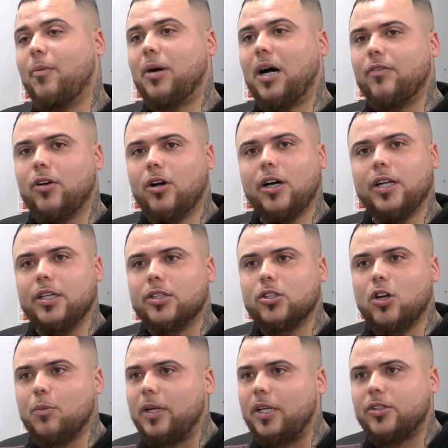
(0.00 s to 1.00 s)
But I've heard it
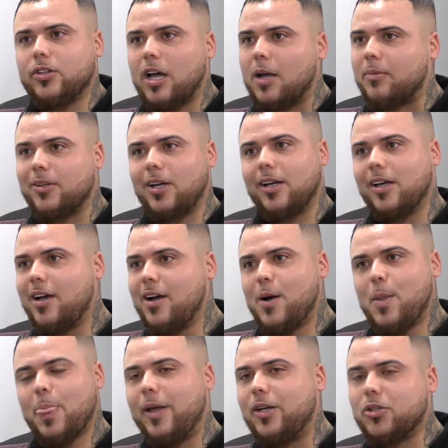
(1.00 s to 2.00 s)
so many times. Like
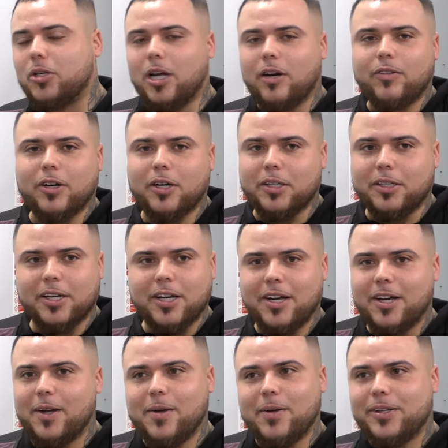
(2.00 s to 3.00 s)
literally, I've heard
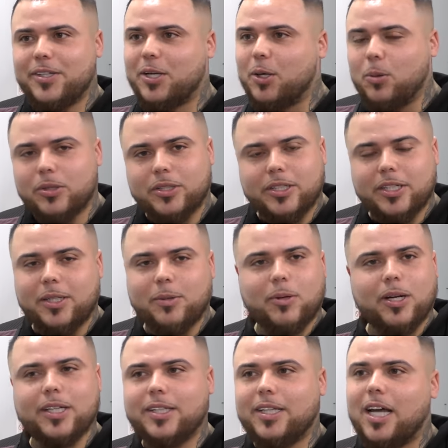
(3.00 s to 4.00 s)
Chelsea,
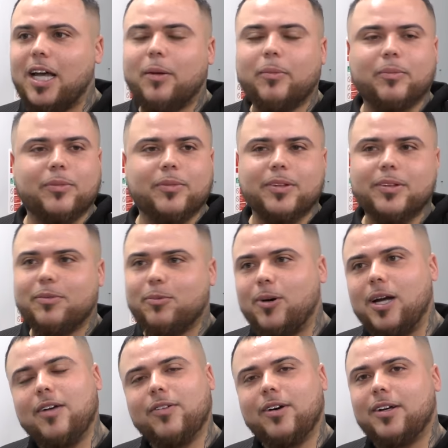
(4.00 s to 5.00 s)
West Ham,
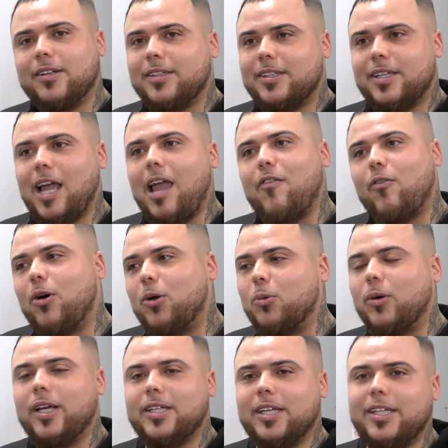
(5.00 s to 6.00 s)
whatever.
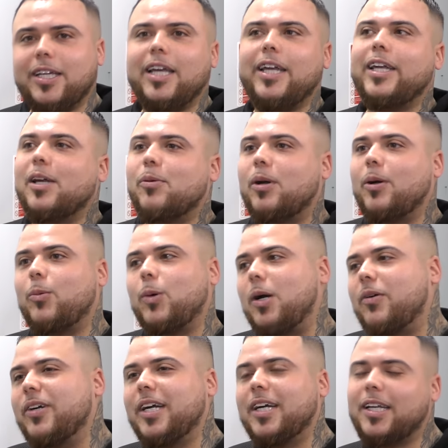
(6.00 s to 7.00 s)
Everyone always says, yeah, yeah, we're,
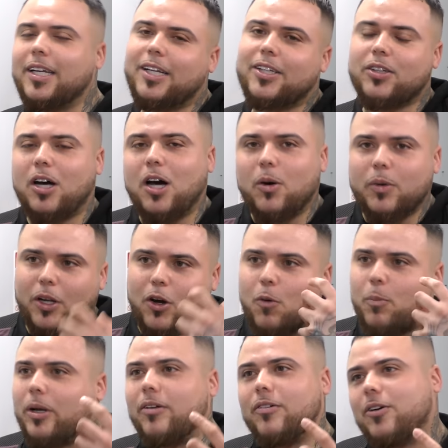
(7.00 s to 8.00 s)
we're here, and then it's like, oh, the
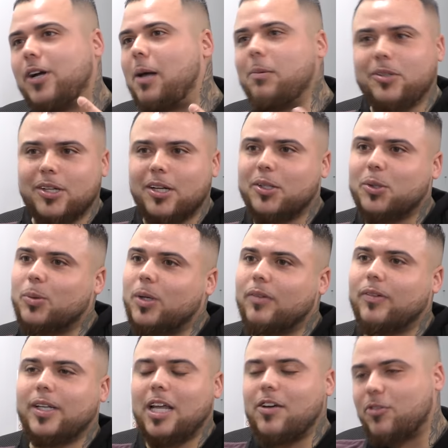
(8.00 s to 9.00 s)
old bill have captured us or
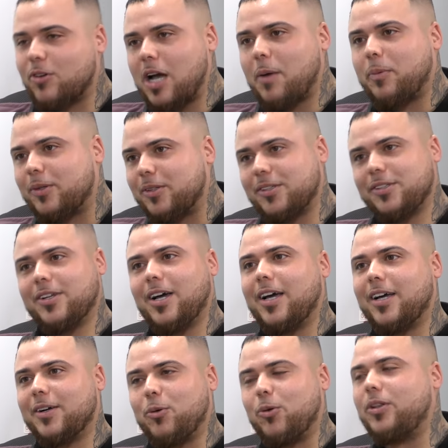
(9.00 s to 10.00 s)
whatever. It never happens.
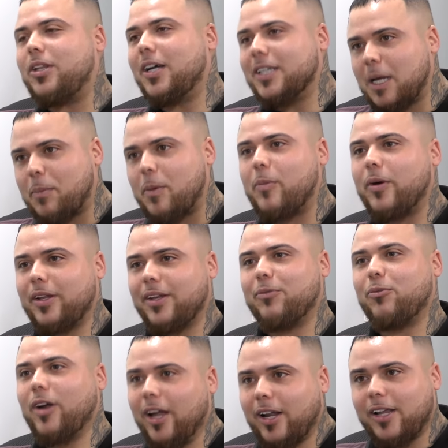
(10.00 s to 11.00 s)
Like, well, it does happen,
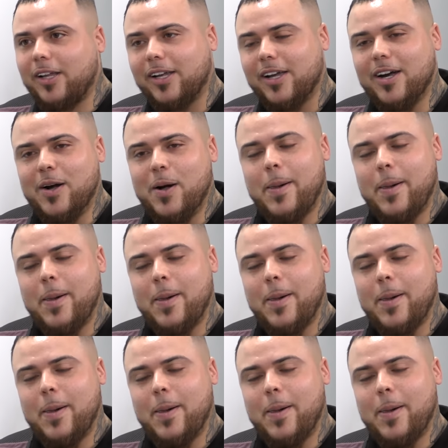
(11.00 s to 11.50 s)
but rarely.